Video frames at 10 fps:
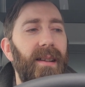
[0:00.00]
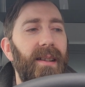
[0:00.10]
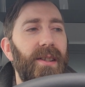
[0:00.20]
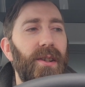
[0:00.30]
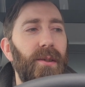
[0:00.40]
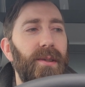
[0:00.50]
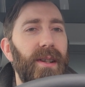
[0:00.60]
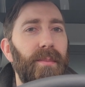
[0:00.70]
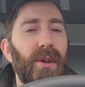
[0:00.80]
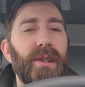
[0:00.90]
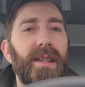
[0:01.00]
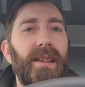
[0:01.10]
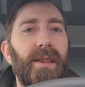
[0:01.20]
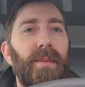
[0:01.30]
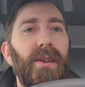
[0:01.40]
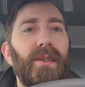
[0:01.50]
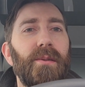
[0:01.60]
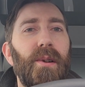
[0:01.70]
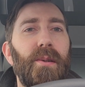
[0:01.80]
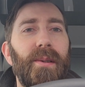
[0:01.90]
it shows a person in the middle of
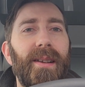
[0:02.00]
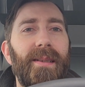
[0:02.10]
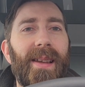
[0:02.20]
the road.